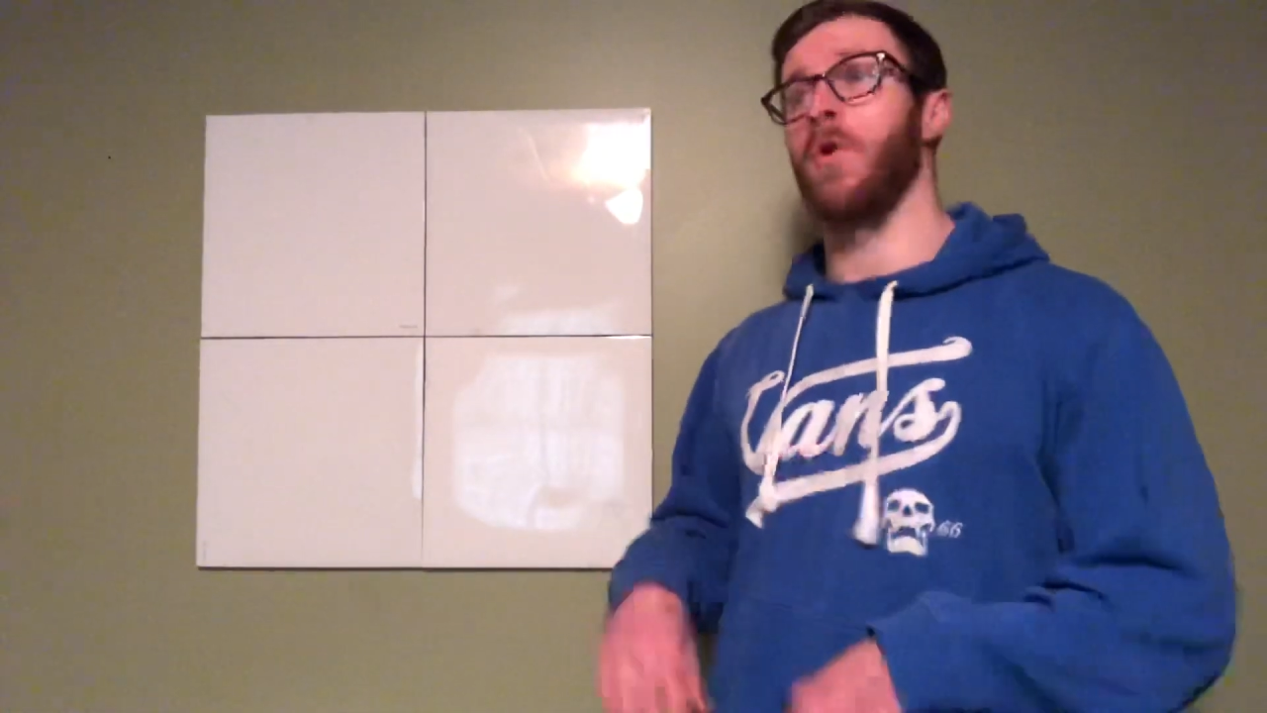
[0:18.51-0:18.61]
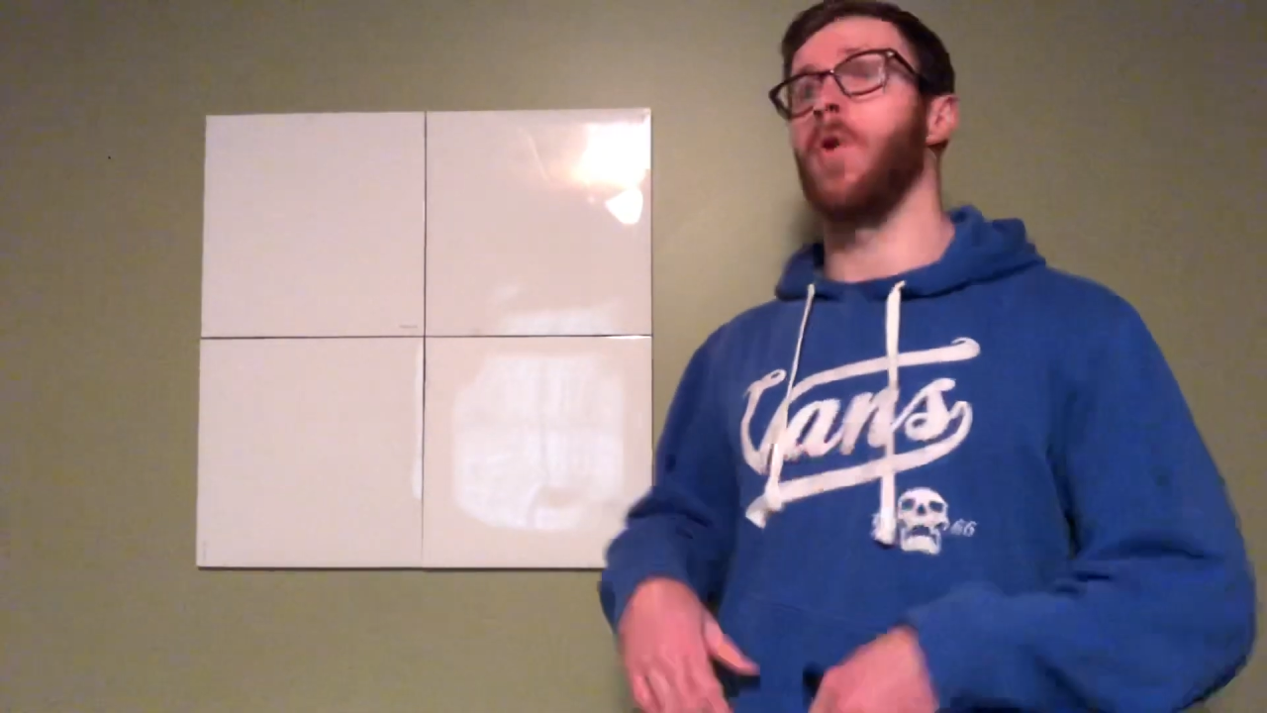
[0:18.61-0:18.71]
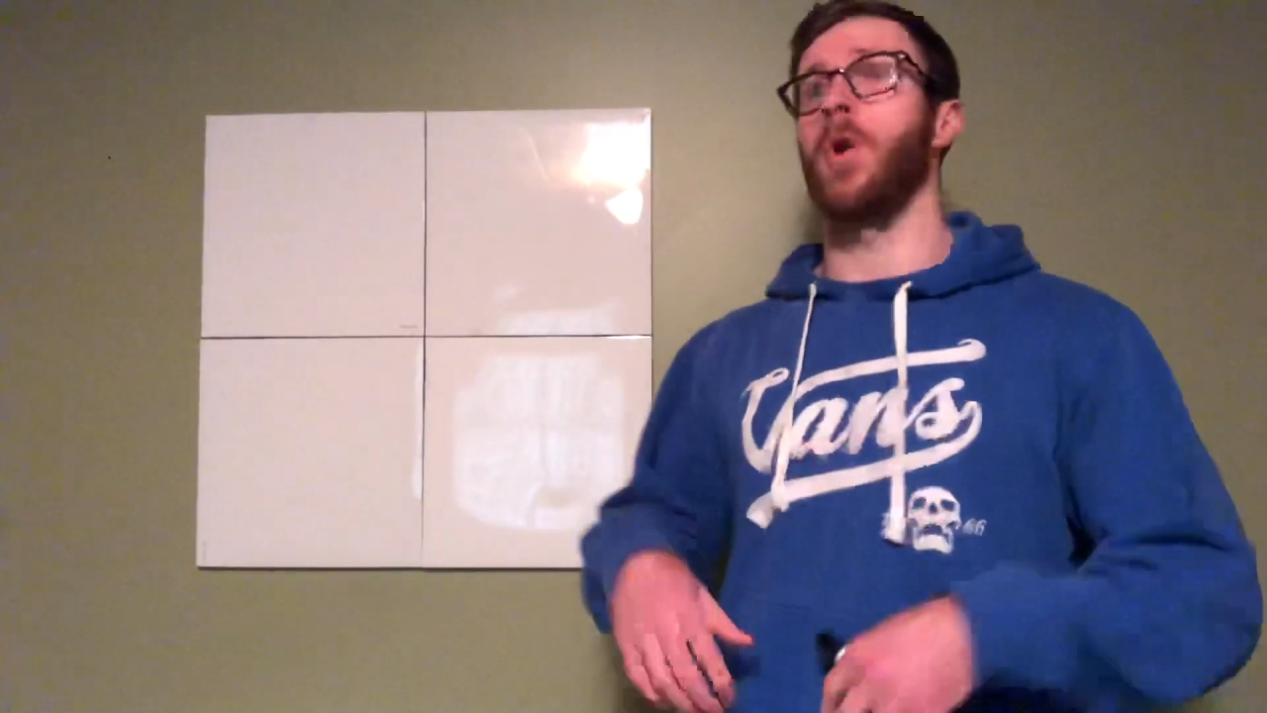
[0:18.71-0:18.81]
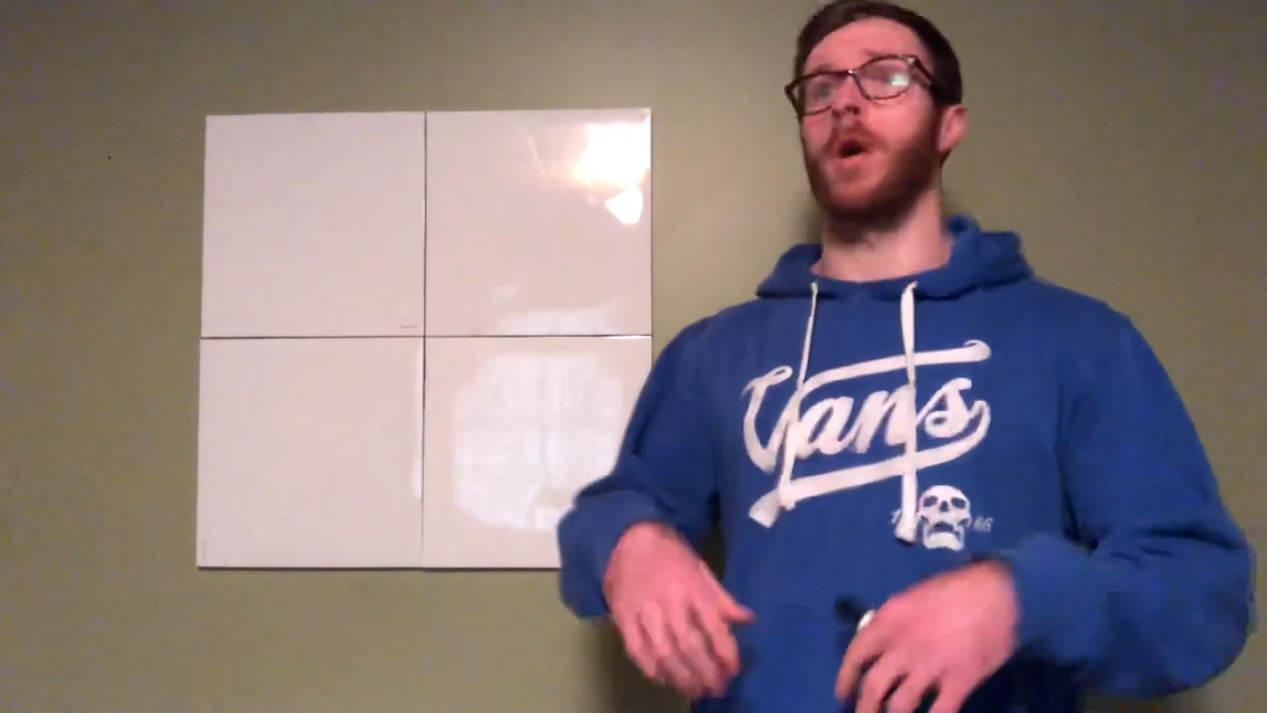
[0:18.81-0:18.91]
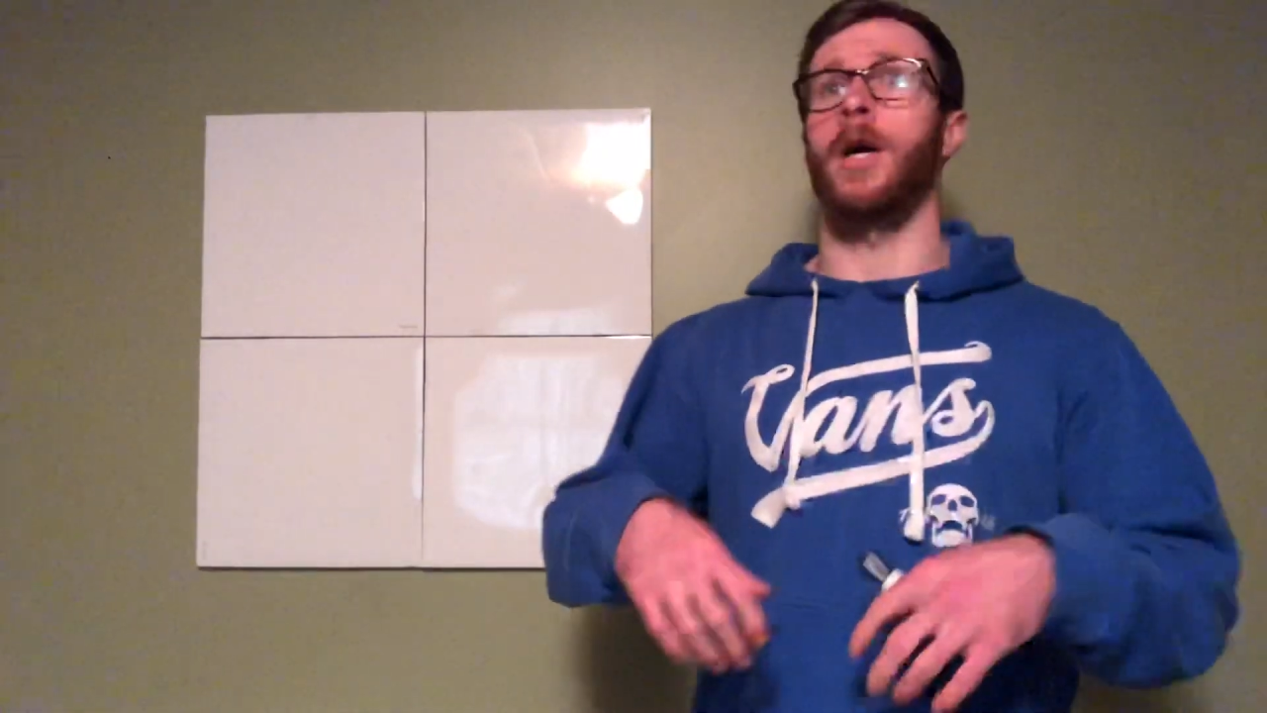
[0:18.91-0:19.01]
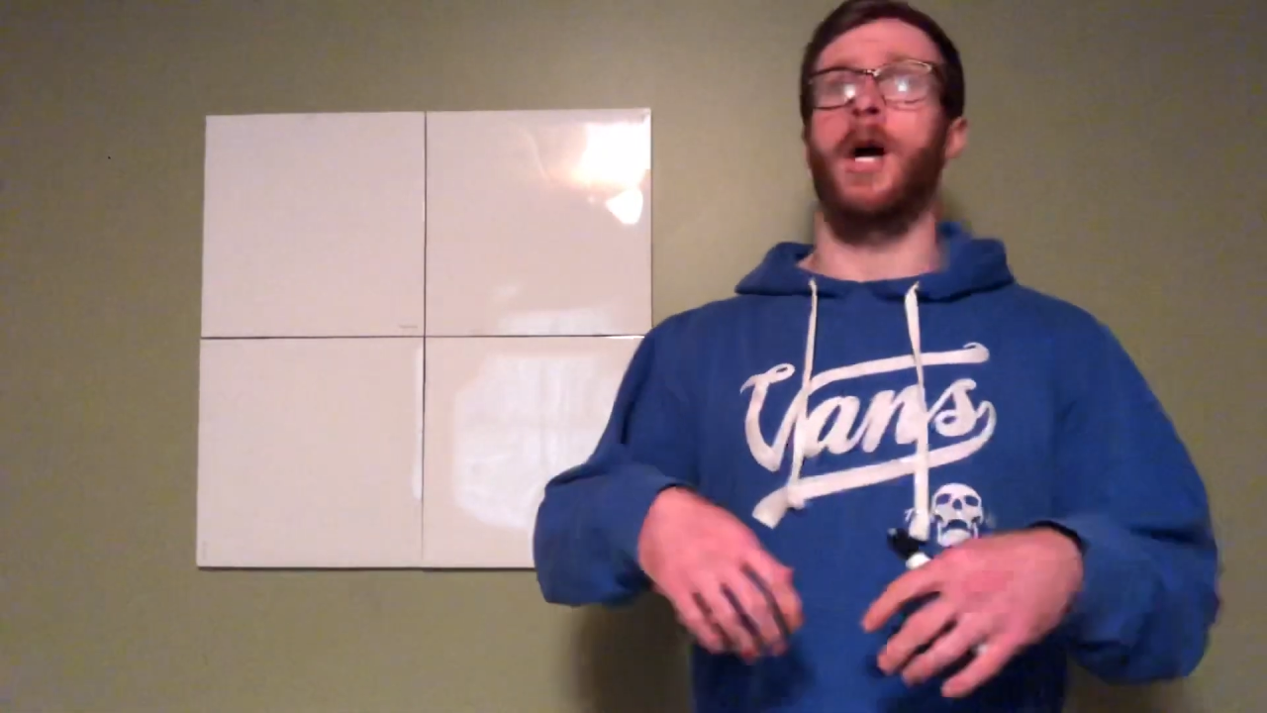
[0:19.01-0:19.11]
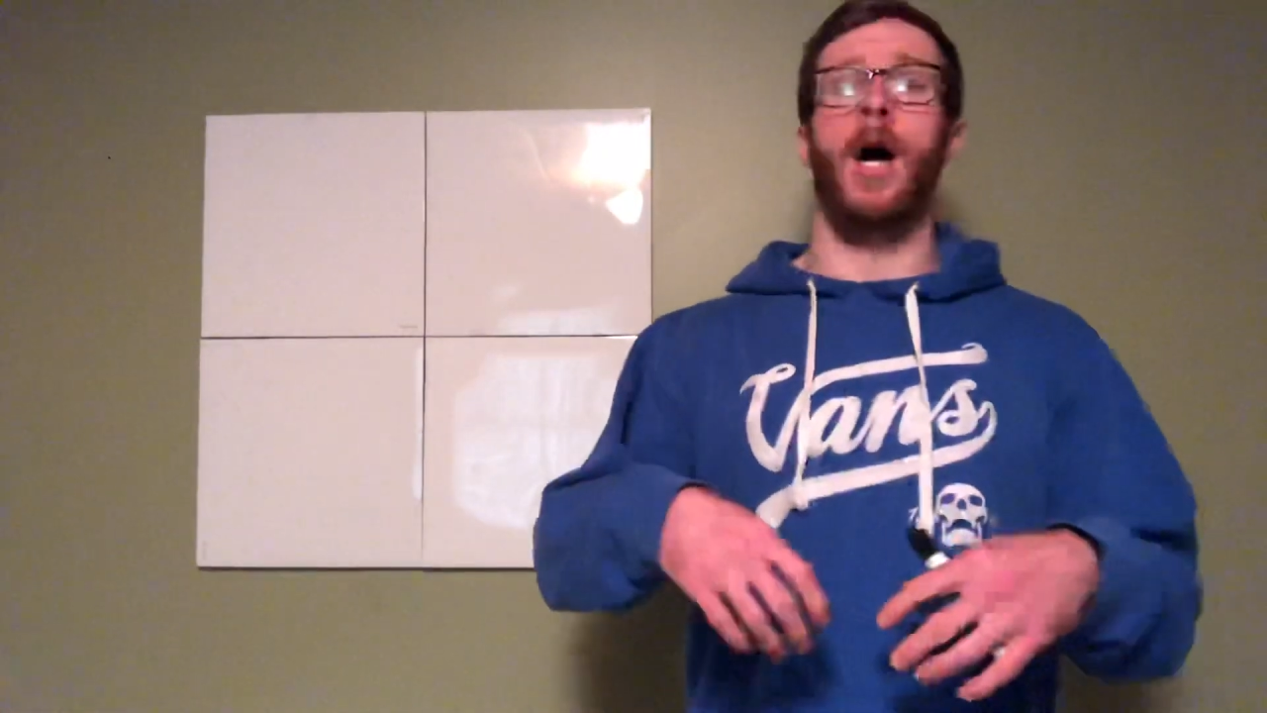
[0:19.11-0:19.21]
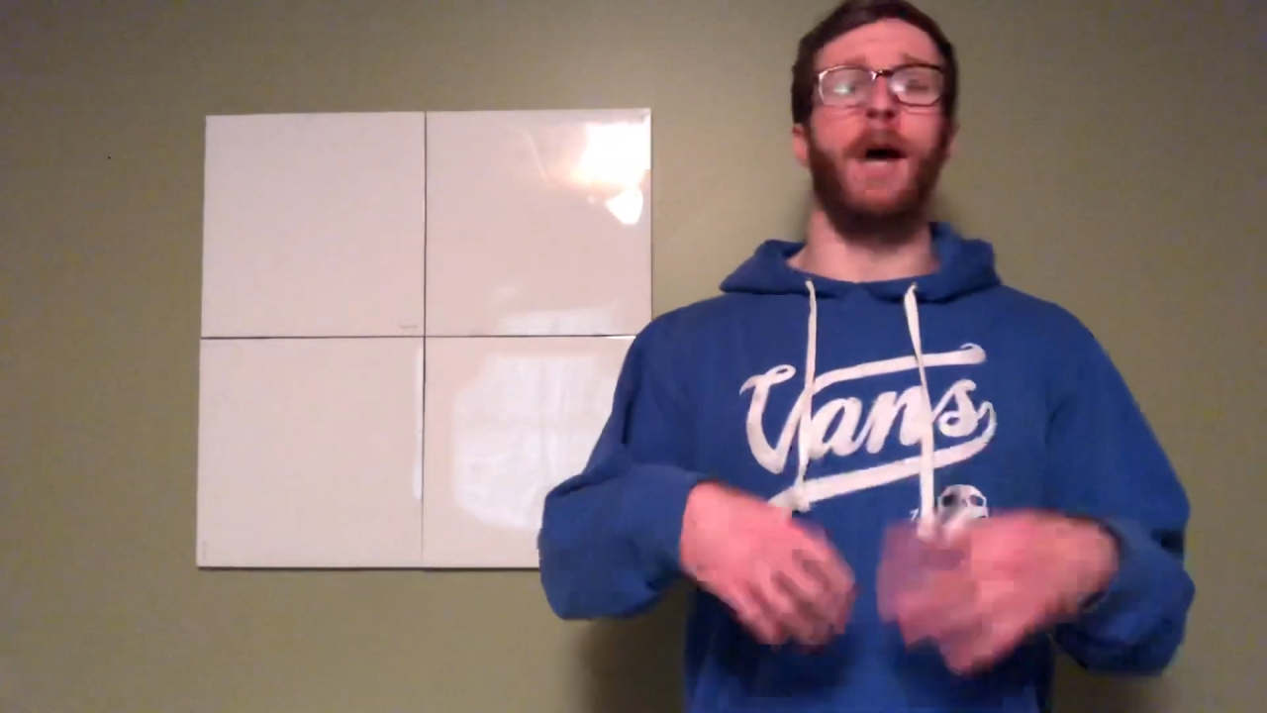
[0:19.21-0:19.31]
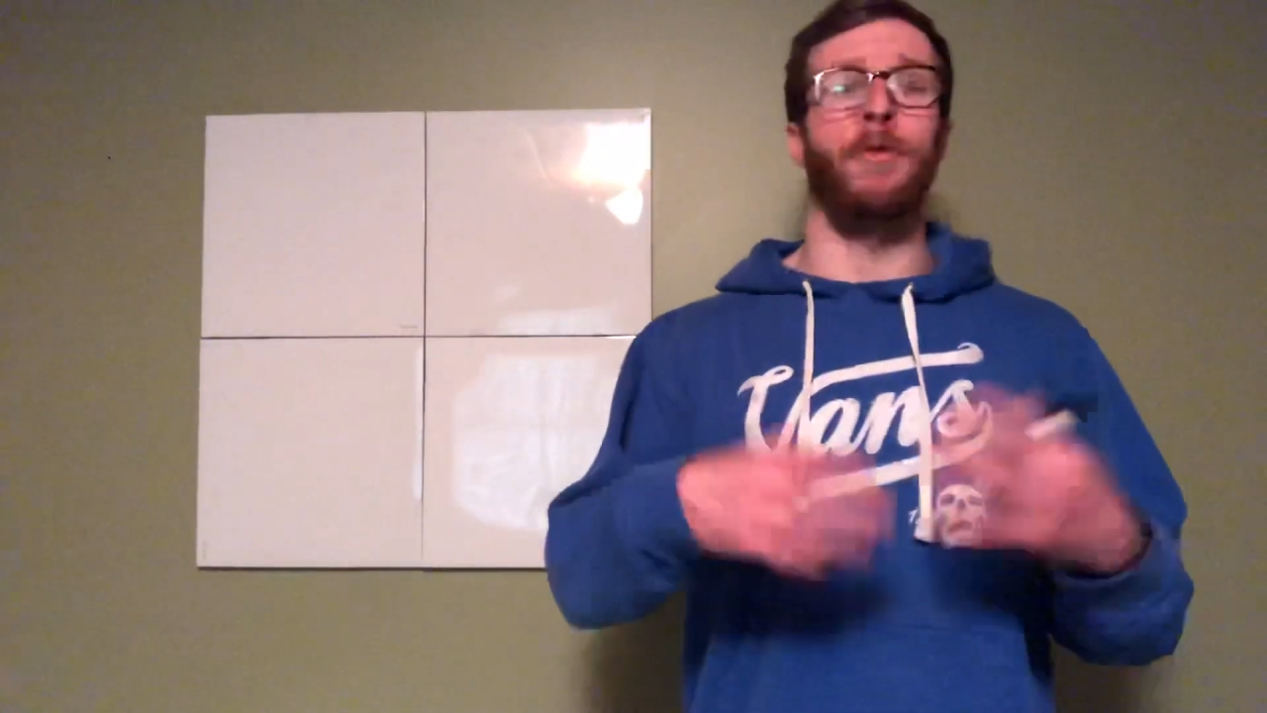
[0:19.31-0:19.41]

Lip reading: or